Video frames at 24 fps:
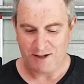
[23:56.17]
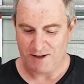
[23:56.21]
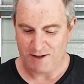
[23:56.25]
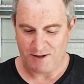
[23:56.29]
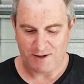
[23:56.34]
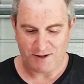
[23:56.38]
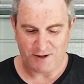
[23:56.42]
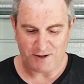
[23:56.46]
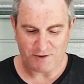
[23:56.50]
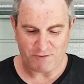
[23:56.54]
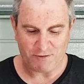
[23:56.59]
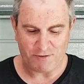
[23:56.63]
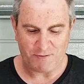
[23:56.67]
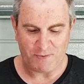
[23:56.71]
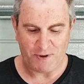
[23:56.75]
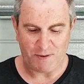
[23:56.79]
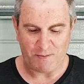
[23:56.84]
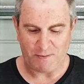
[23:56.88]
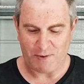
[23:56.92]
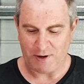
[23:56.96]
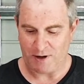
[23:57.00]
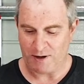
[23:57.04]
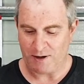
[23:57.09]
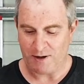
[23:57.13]
Just
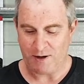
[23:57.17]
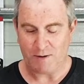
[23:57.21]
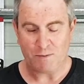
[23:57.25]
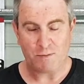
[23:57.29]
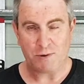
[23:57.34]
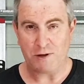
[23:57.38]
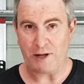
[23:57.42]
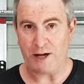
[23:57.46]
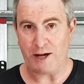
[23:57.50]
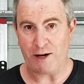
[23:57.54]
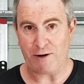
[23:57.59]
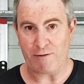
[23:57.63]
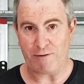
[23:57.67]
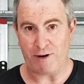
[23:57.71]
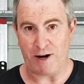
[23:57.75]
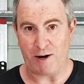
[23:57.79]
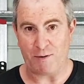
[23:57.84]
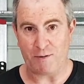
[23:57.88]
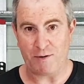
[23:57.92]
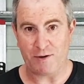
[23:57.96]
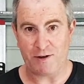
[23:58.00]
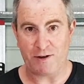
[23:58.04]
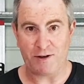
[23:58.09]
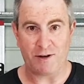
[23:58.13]
remember, play around
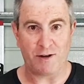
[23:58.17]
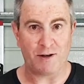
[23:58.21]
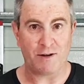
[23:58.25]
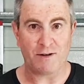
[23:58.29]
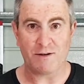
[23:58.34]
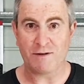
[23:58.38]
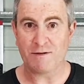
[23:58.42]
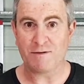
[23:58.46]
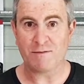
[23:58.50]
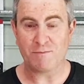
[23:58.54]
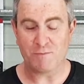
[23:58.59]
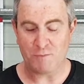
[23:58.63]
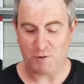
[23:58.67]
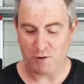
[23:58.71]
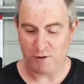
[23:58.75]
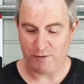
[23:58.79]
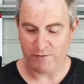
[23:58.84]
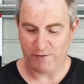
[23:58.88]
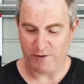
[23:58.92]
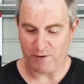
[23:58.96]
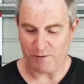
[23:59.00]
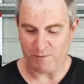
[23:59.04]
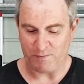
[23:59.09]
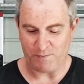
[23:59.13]
with it. Move
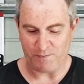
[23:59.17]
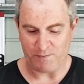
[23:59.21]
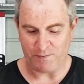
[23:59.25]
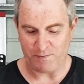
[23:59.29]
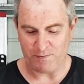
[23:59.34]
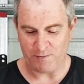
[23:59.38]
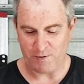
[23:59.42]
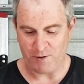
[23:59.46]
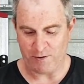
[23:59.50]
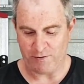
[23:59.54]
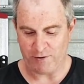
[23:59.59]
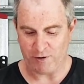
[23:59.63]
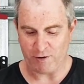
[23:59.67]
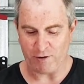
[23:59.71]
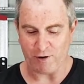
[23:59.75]
your